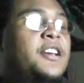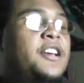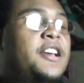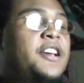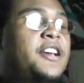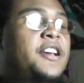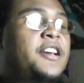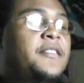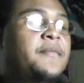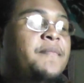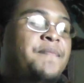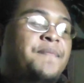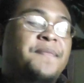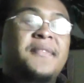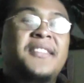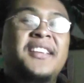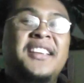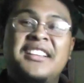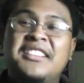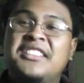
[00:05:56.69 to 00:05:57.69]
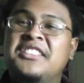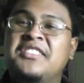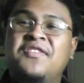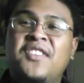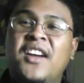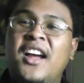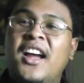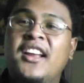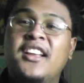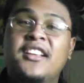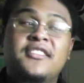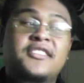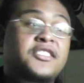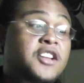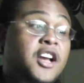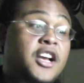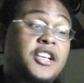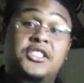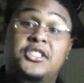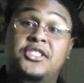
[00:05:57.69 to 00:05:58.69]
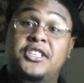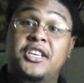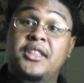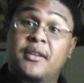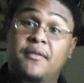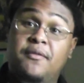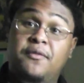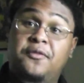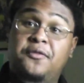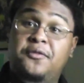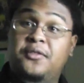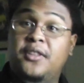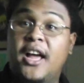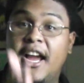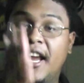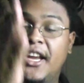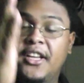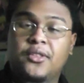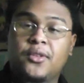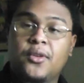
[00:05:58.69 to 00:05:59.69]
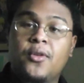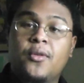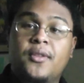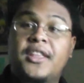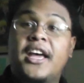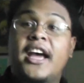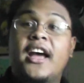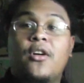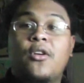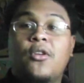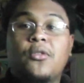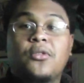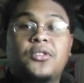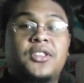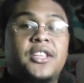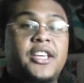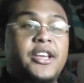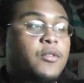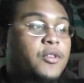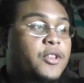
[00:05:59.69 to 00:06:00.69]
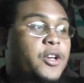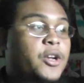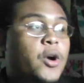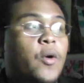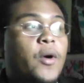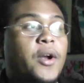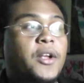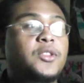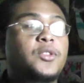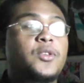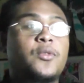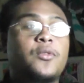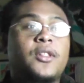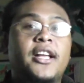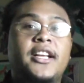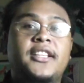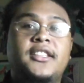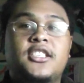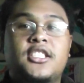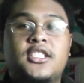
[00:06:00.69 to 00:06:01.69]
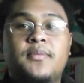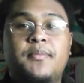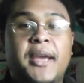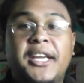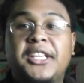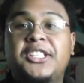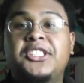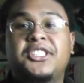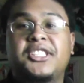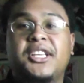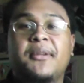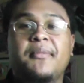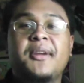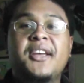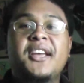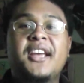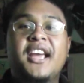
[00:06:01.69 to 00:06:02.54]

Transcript: And it's fine. It's nice to see them flying through, and that whole thing where they're going through like the spaceship,